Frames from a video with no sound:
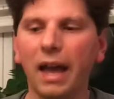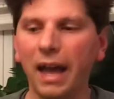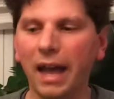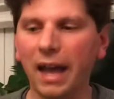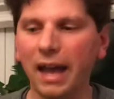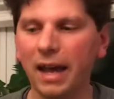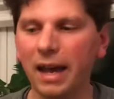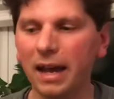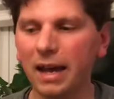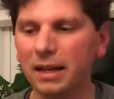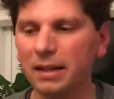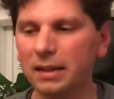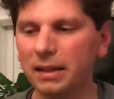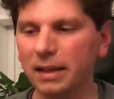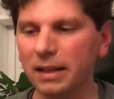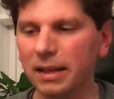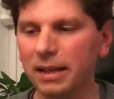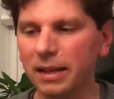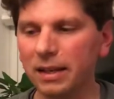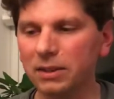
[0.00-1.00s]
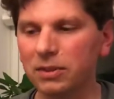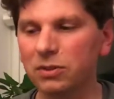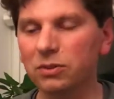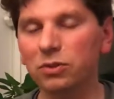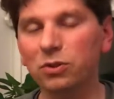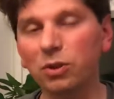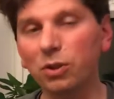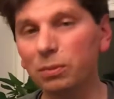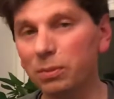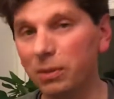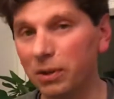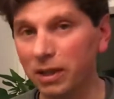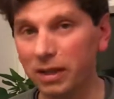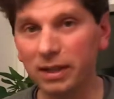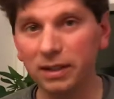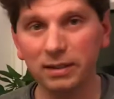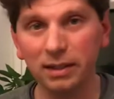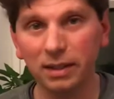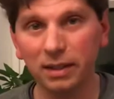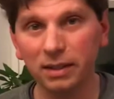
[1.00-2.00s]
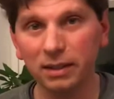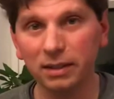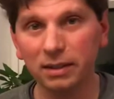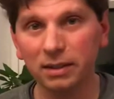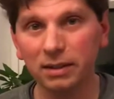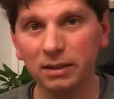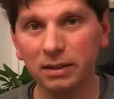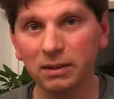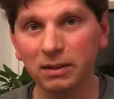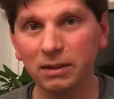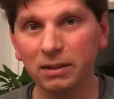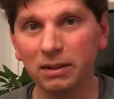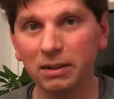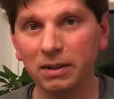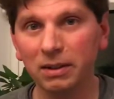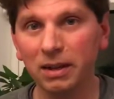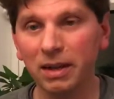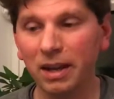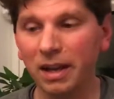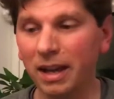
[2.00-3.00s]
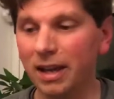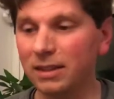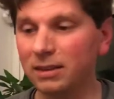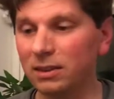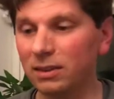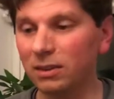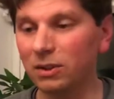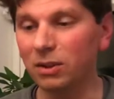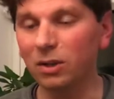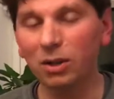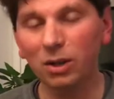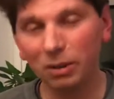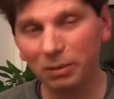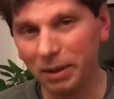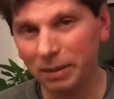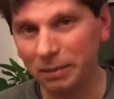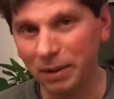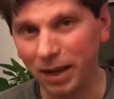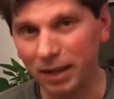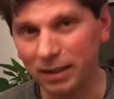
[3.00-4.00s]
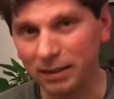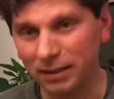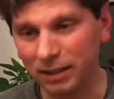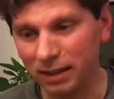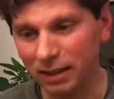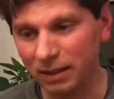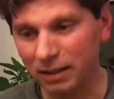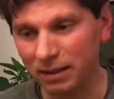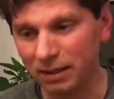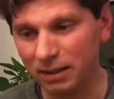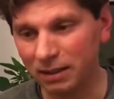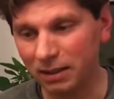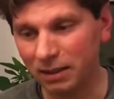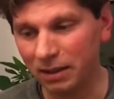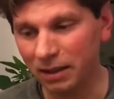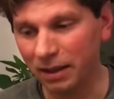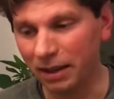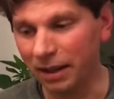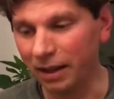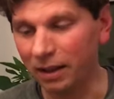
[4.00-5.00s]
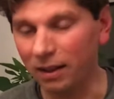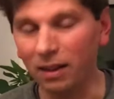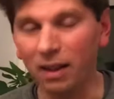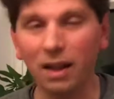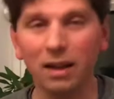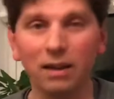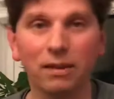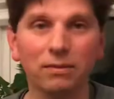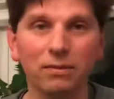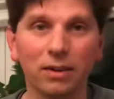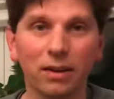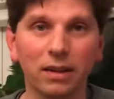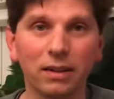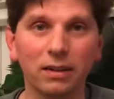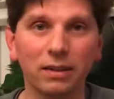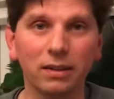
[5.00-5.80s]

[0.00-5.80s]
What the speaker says: And it's super easy, it's a little bit messy, and a lot of fun.